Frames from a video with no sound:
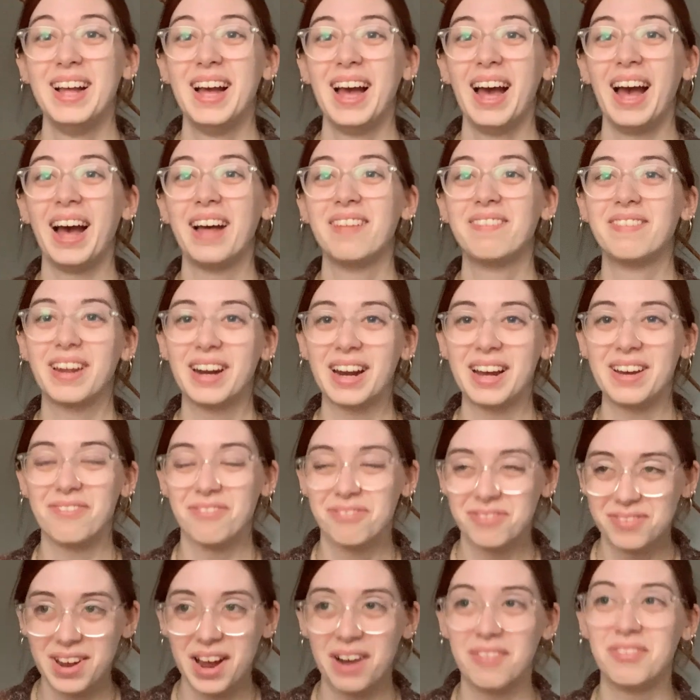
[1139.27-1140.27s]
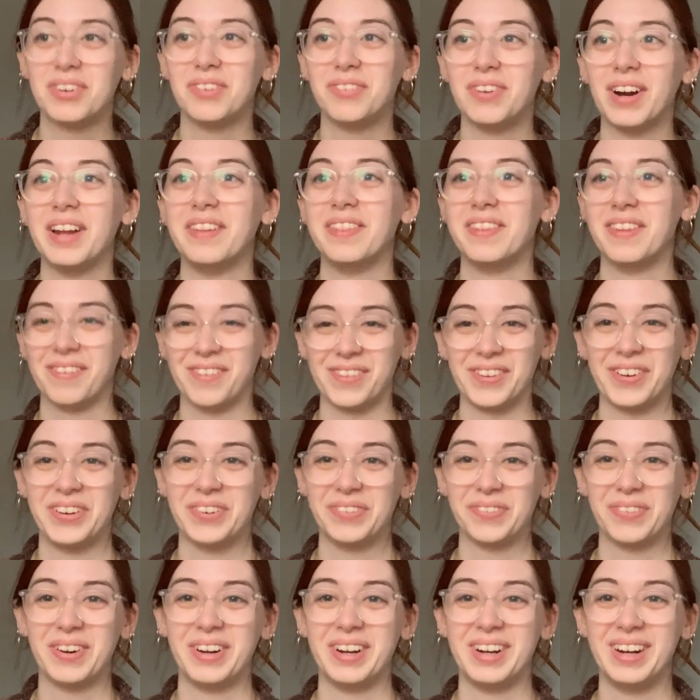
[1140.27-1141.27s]
And then I've never read the third
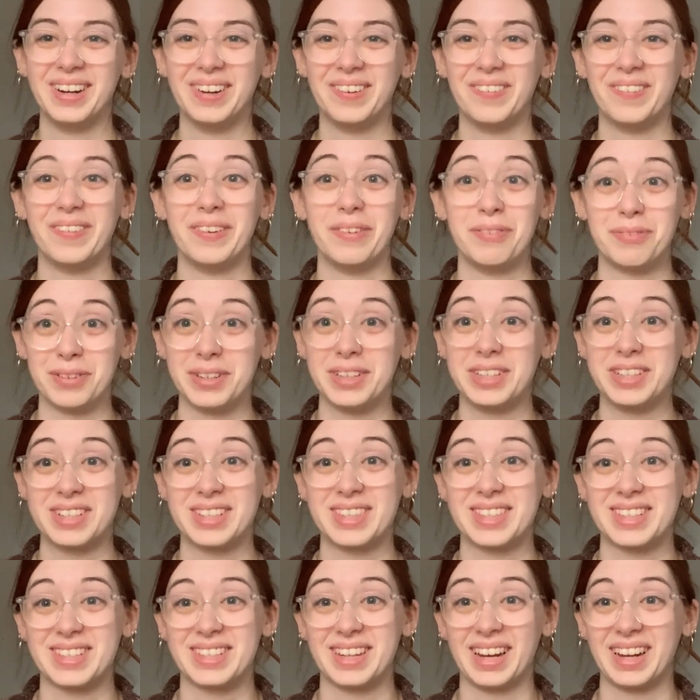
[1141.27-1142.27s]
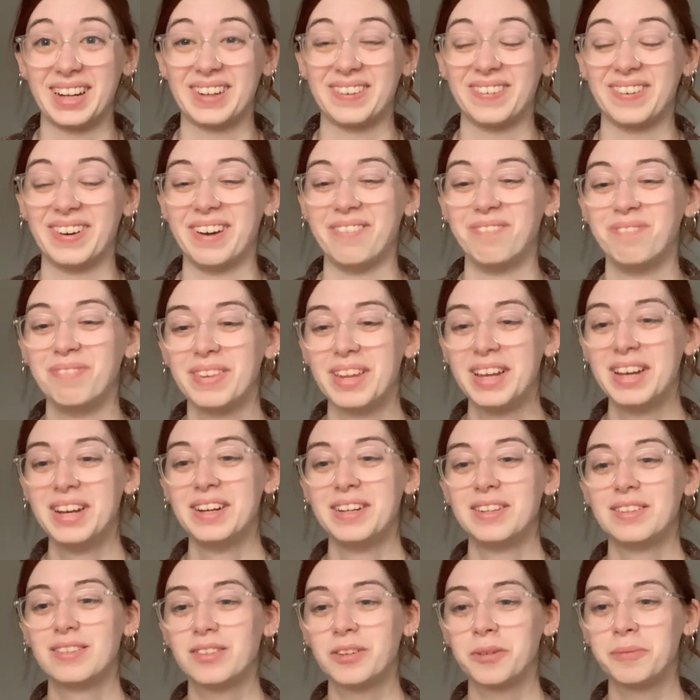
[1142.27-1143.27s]
one or finished the second one.
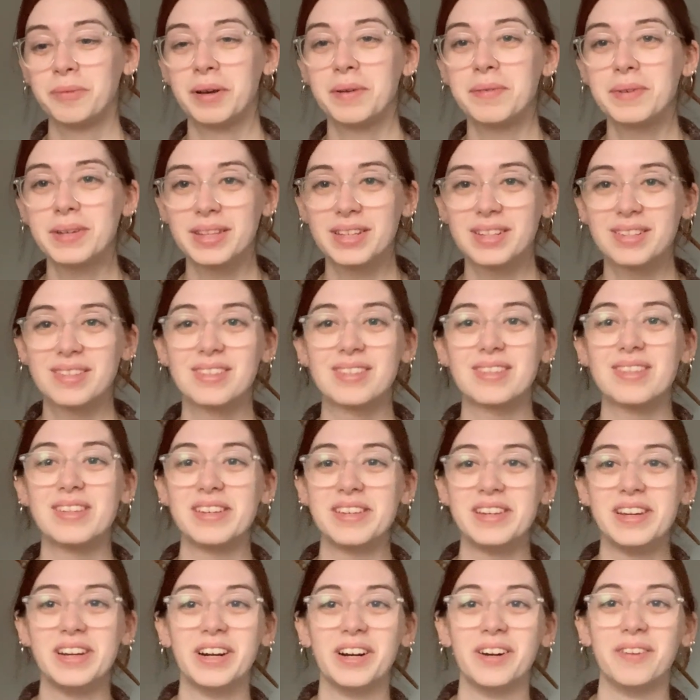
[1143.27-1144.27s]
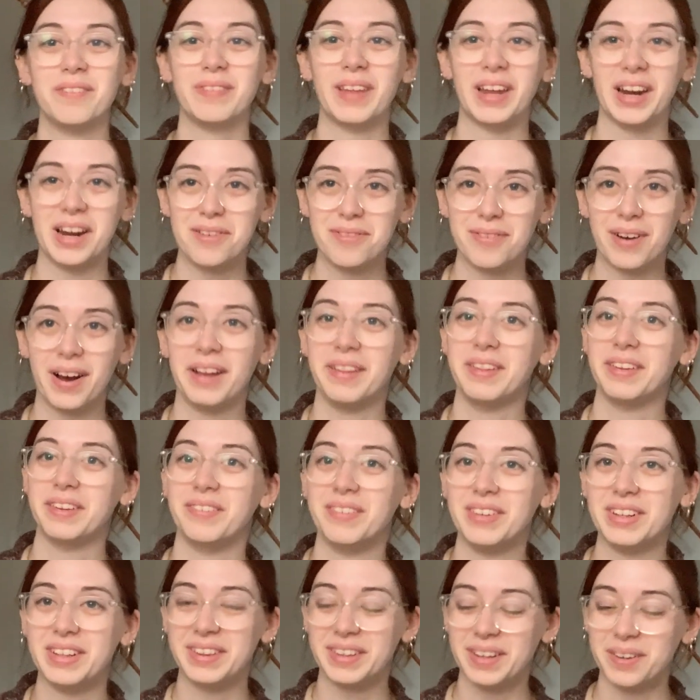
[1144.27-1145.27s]
So maybe this is the year that I finally
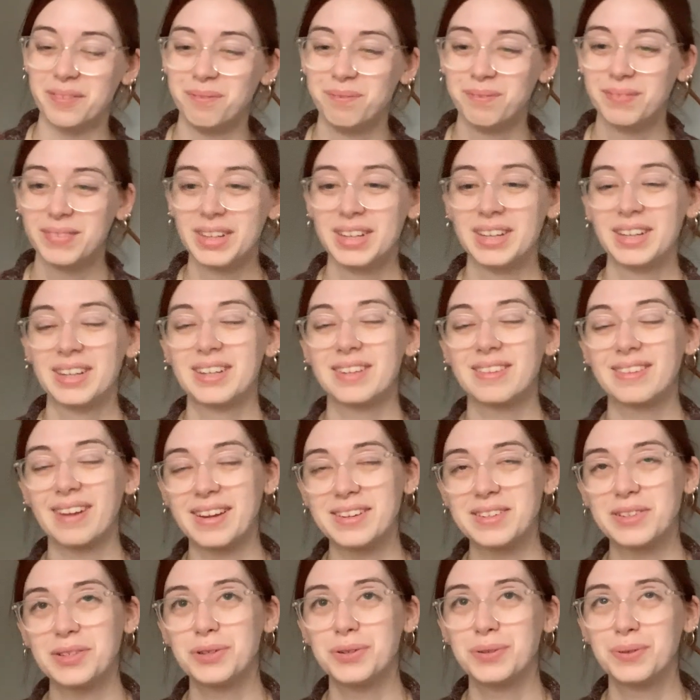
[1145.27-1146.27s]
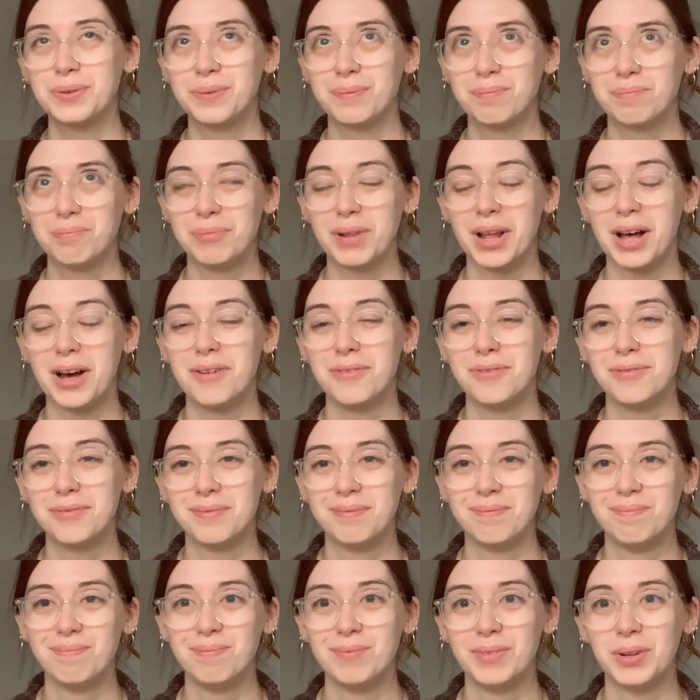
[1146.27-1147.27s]
read them, because I do love
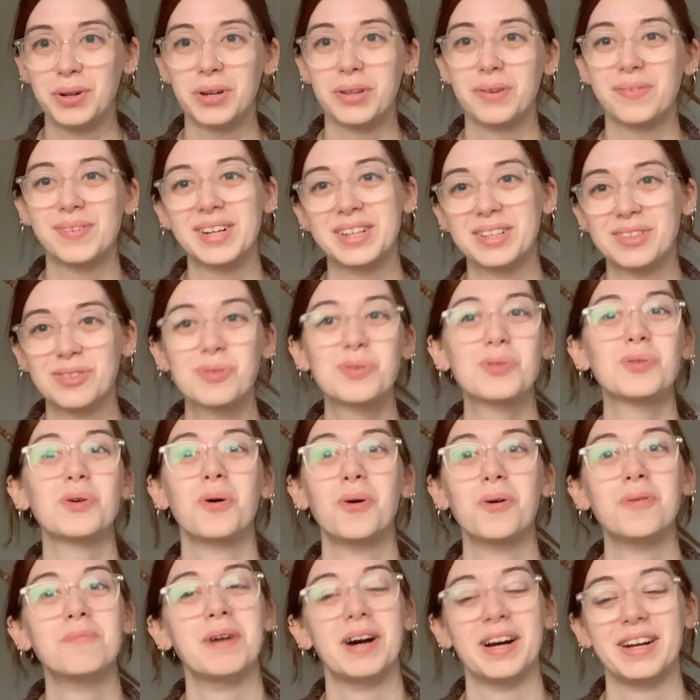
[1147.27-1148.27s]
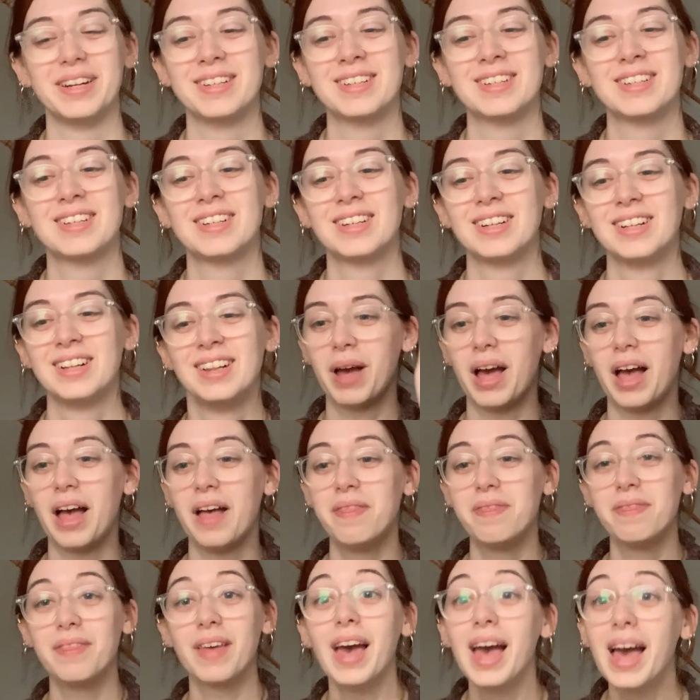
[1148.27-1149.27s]
Lord of the Rings so much.
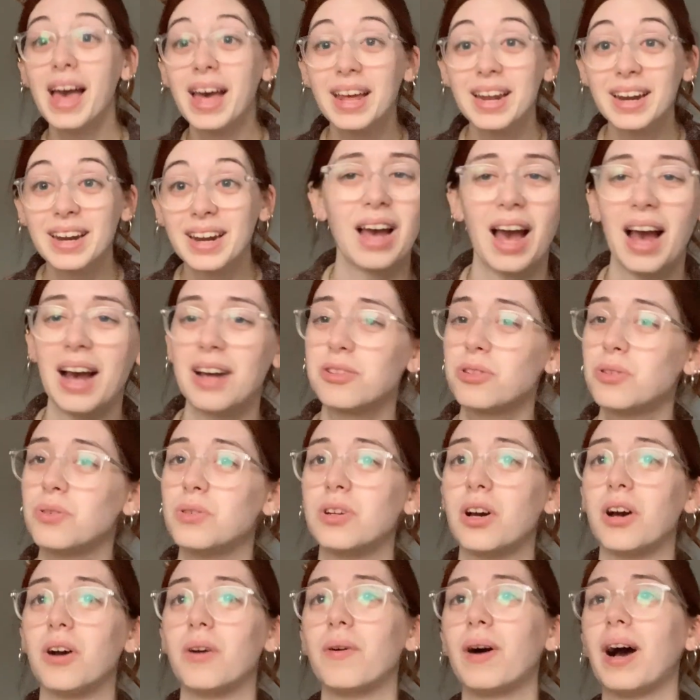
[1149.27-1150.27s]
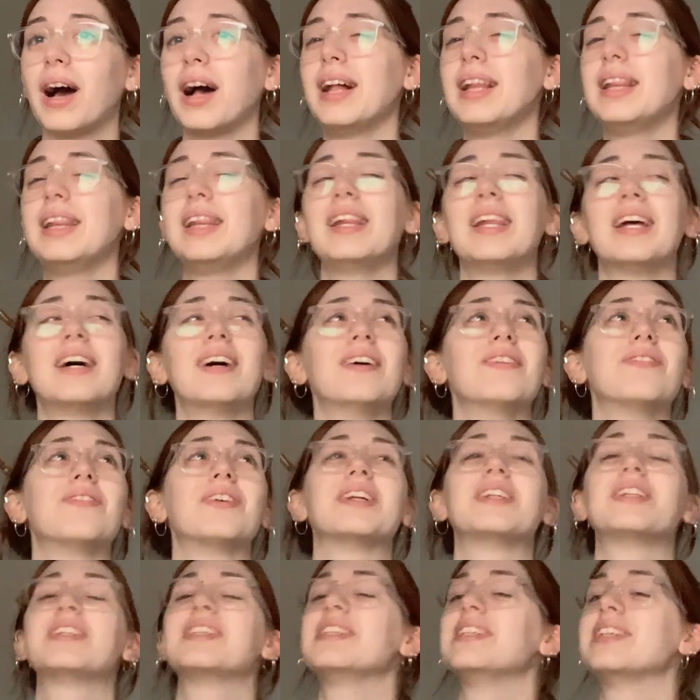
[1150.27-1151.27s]
And then, as you know, I love a
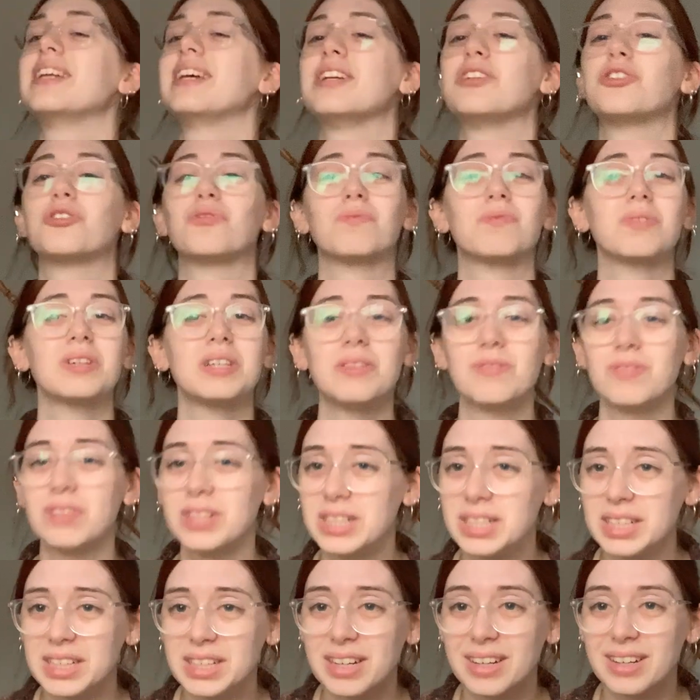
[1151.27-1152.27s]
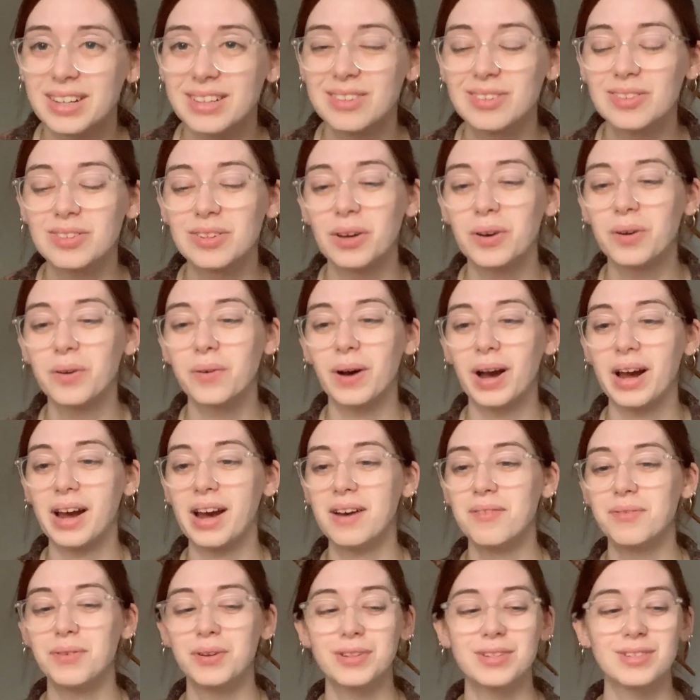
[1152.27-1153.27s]
teenage reread. So I
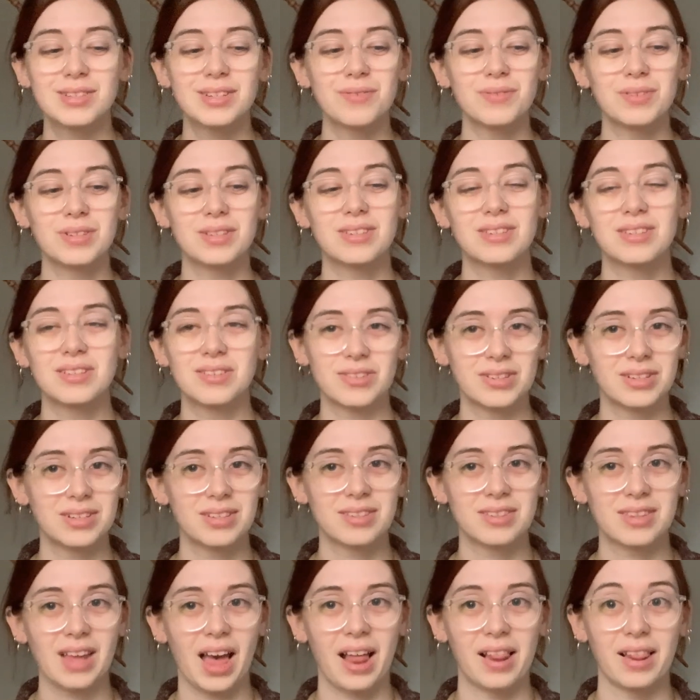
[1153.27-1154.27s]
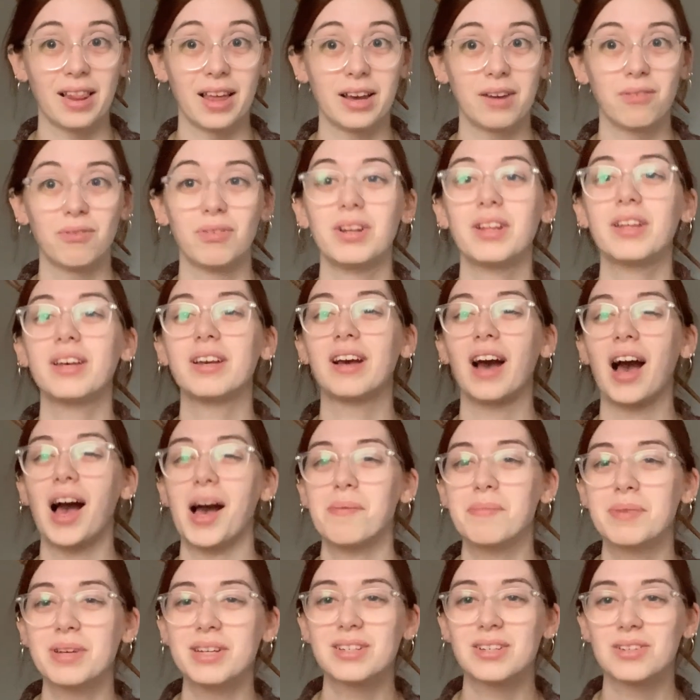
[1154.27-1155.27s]
have all these different series that like really
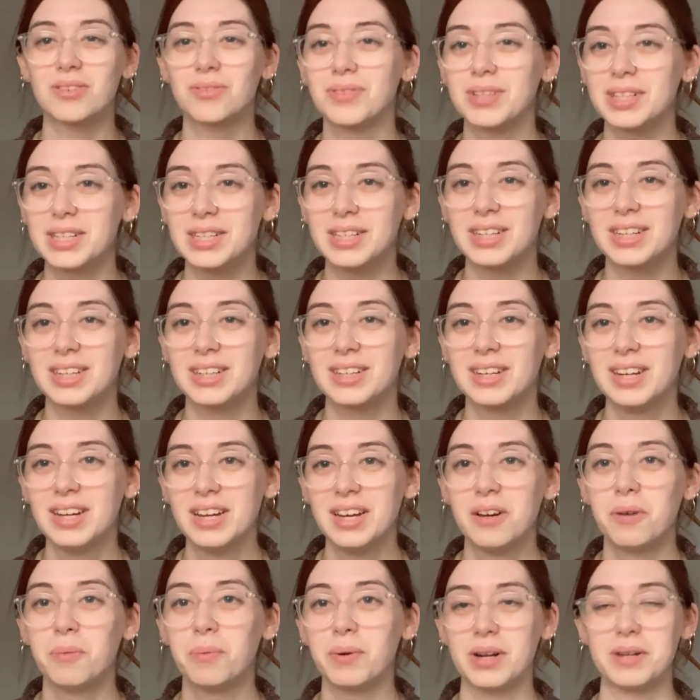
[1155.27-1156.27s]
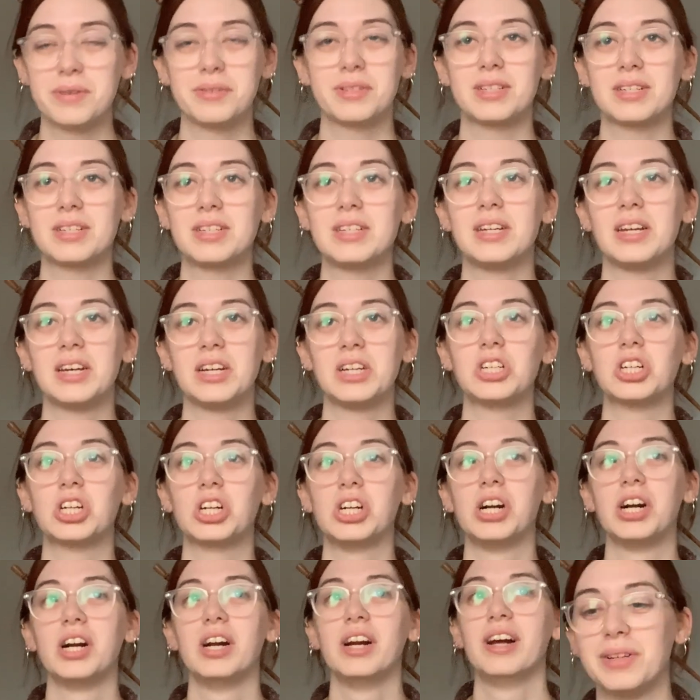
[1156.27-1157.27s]
got me into reading when I was a
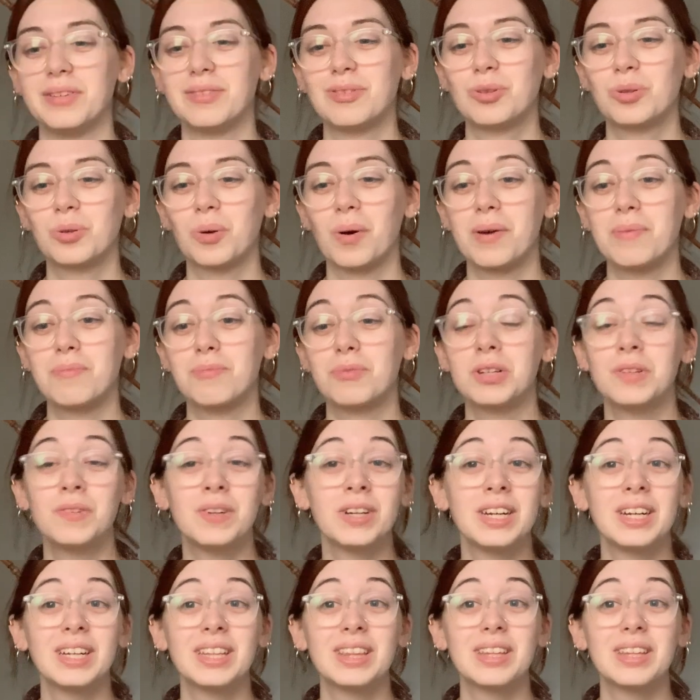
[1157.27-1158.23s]
teenager. So I'm rereading